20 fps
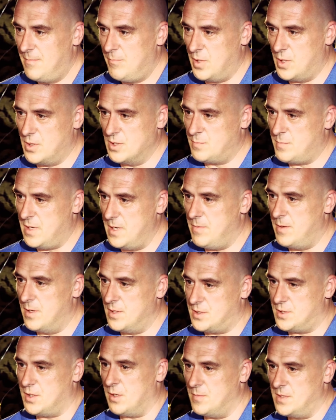because people had
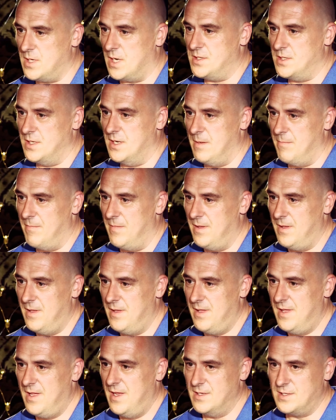stopped judging him.
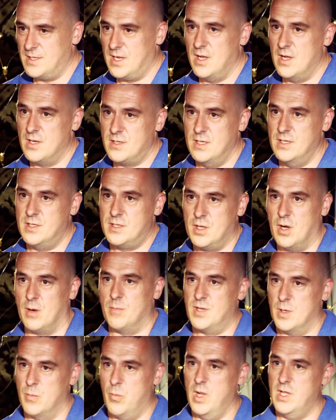His cursing
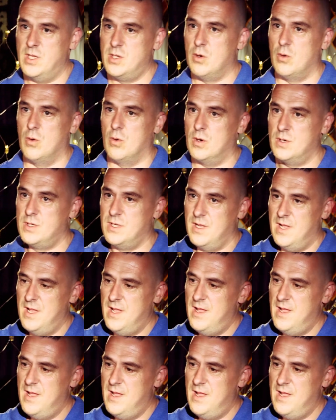stopped, and we talked